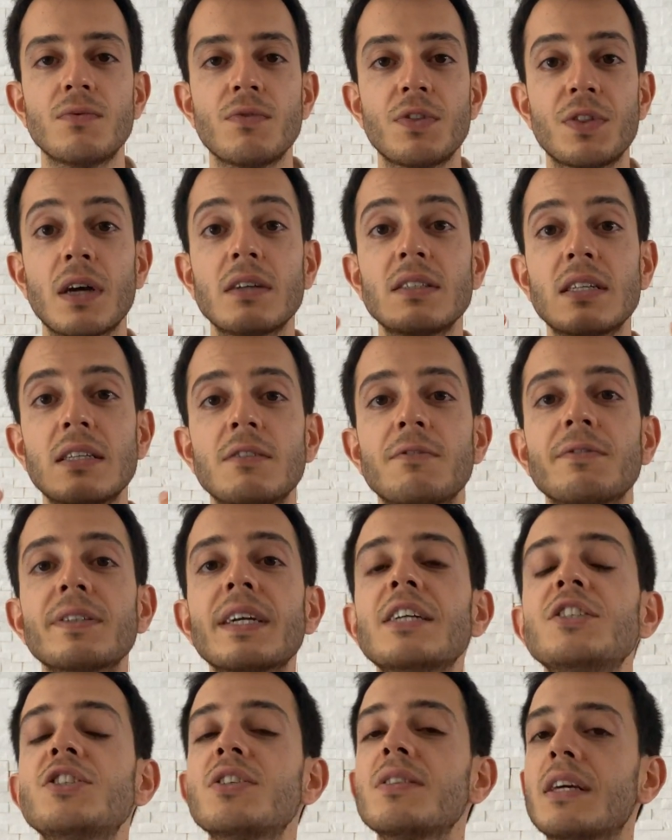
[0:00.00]
with the
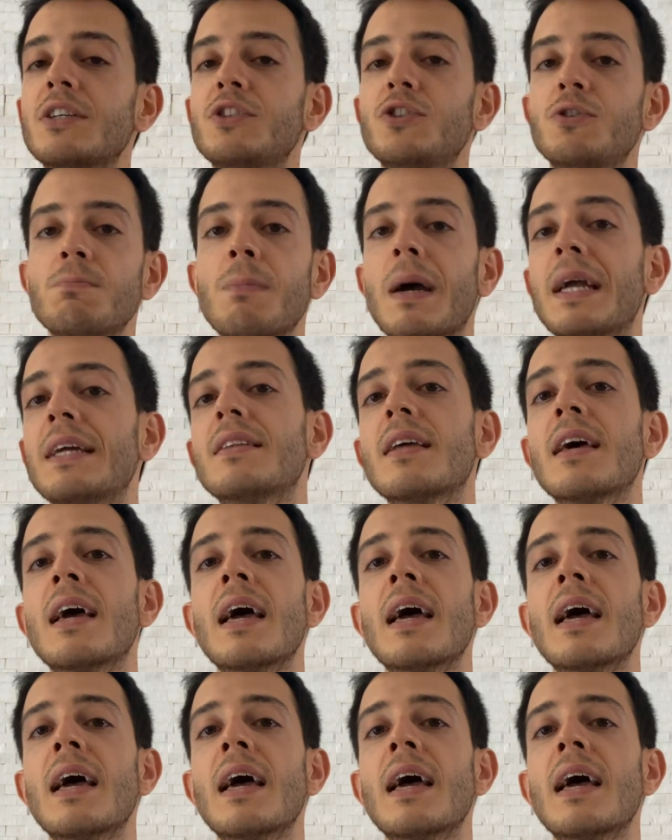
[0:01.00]
identification that you made.